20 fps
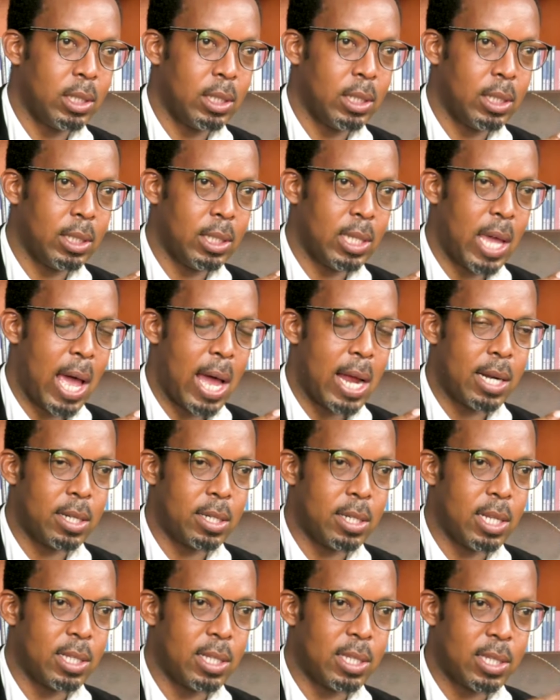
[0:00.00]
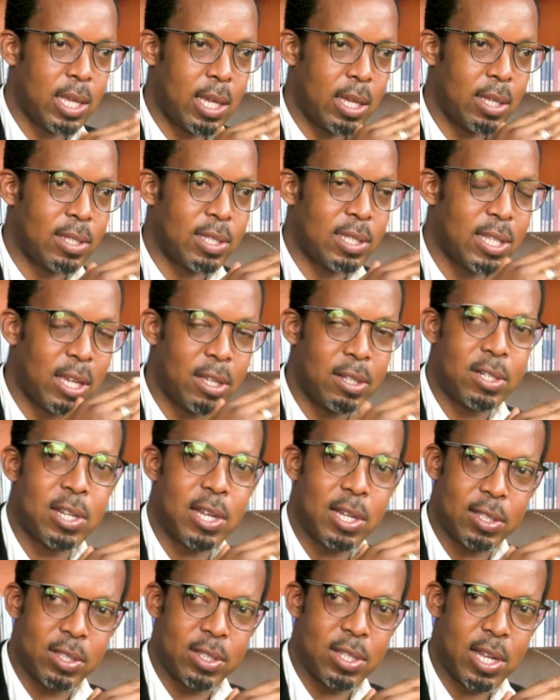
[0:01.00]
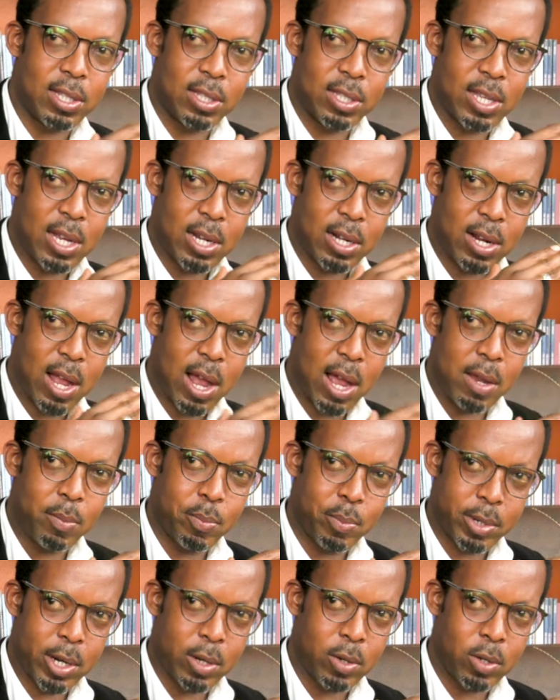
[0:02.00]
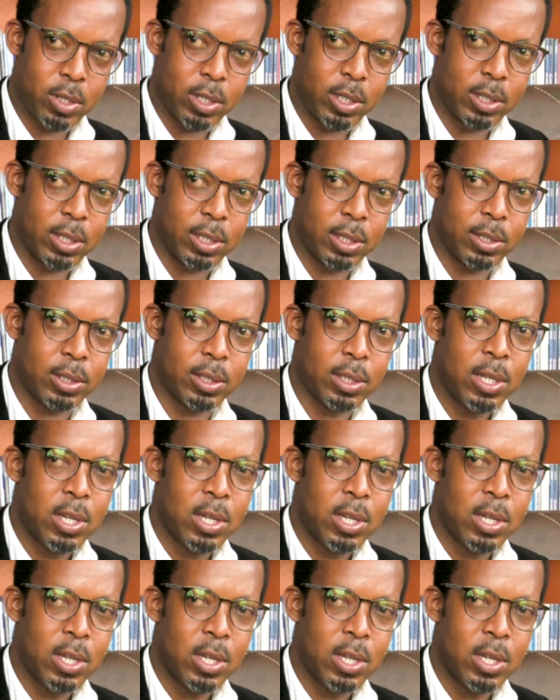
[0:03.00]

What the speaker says: they are the sectors that are high priorities.